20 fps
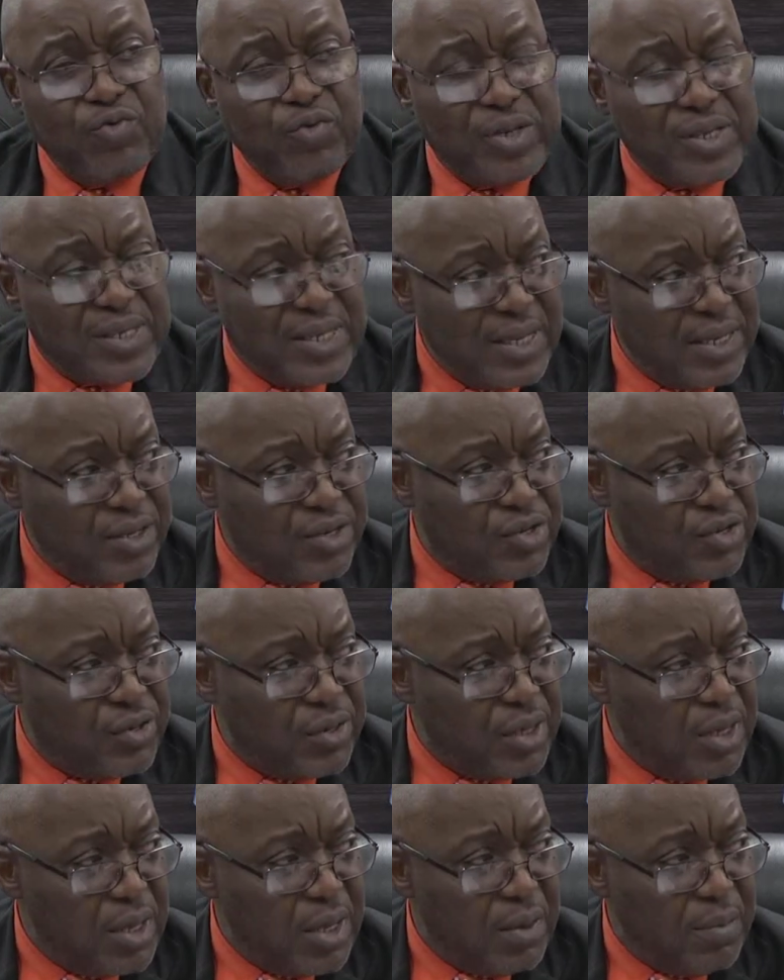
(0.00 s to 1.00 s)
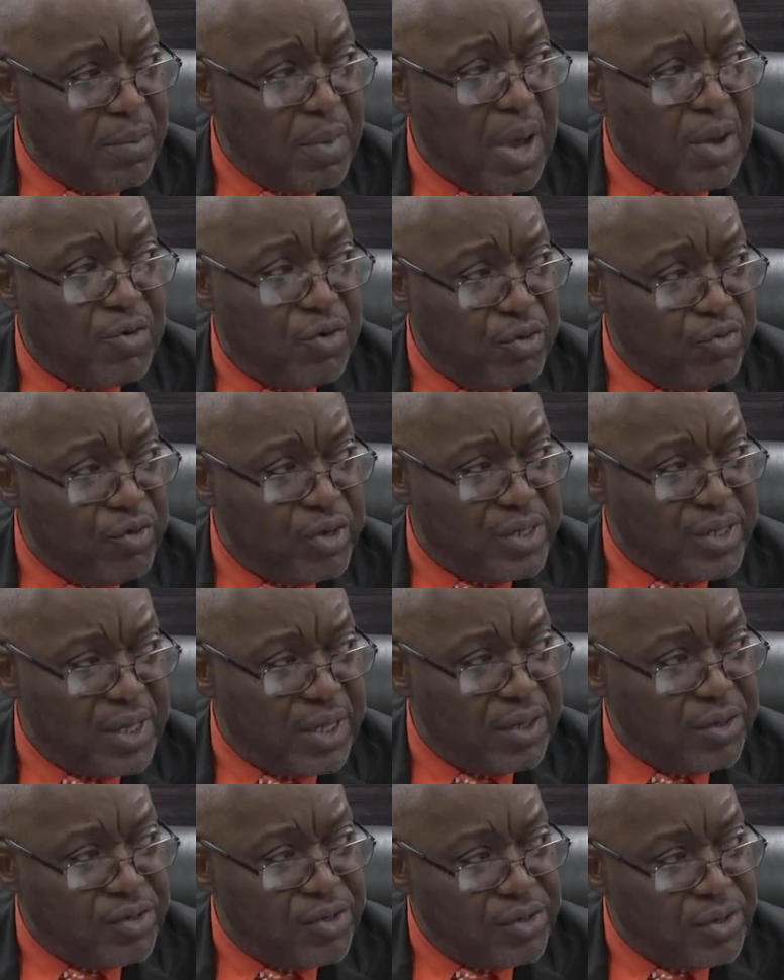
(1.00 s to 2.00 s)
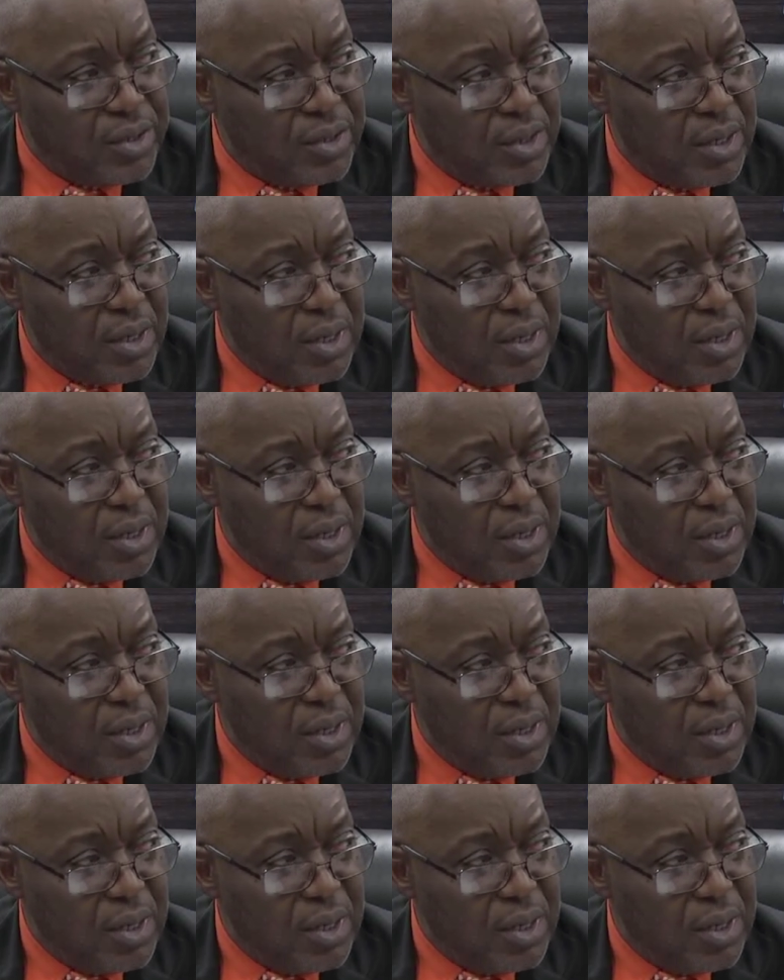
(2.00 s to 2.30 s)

research, marine research.